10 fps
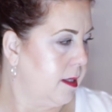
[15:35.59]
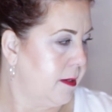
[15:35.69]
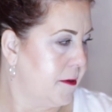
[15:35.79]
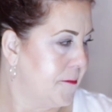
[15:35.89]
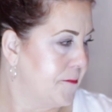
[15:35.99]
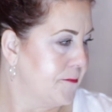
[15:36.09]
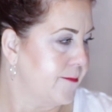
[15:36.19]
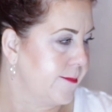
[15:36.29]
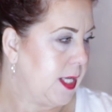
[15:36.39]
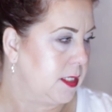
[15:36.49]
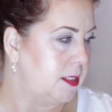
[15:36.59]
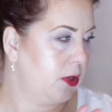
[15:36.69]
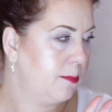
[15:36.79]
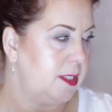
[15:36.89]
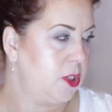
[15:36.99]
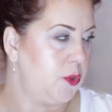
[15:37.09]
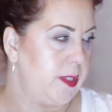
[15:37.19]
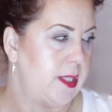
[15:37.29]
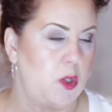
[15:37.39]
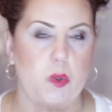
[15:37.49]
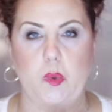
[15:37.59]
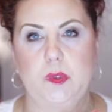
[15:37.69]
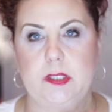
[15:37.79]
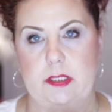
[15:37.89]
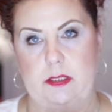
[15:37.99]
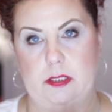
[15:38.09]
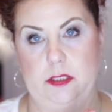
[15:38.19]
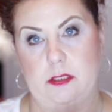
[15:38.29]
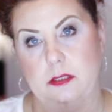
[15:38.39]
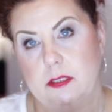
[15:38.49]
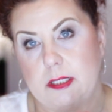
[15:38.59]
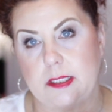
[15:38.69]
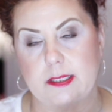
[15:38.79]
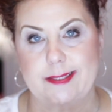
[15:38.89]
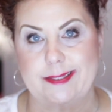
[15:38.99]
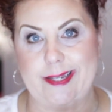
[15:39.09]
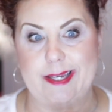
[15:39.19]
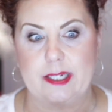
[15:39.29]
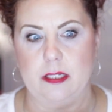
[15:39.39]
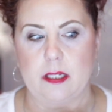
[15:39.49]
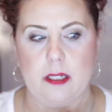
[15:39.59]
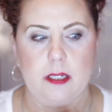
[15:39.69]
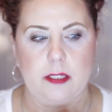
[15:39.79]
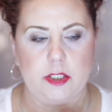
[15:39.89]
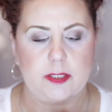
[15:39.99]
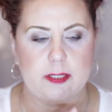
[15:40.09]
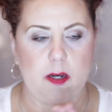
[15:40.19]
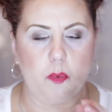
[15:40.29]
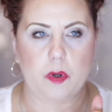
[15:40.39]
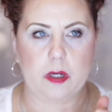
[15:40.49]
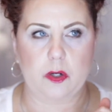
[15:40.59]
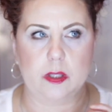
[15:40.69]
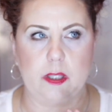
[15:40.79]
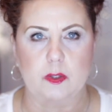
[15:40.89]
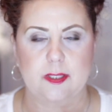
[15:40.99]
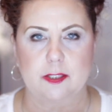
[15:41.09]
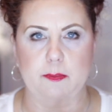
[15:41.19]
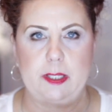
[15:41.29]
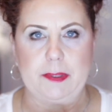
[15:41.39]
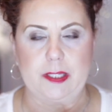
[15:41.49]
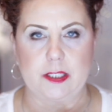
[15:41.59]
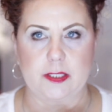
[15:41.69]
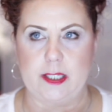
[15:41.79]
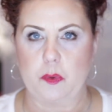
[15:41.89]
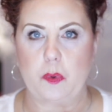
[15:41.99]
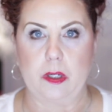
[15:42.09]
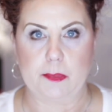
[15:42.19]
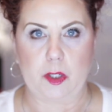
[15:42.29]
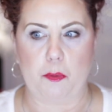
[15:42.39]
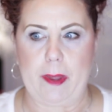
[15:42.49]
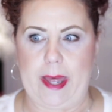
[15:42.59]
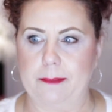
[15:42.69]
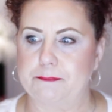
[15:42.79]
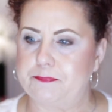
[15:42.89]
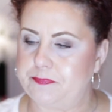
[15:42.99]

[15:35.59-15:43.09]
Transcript: Um, so I've been doing those instead. Just kind of working on those a little bit because I don't want them to go bad.